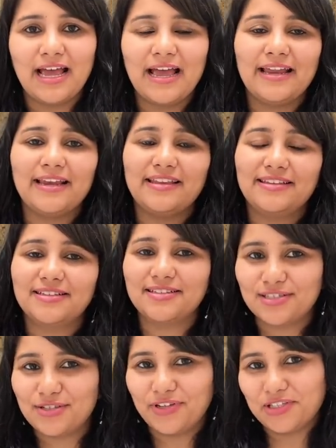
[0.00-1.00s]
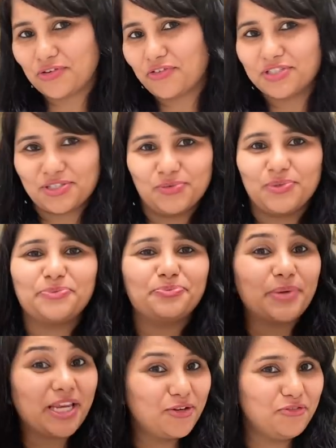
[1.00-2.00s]
And I think this is the visa officer that
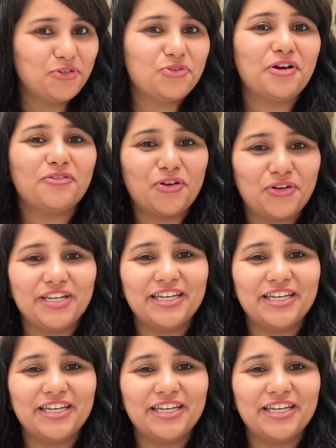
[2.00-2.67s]
many of you have already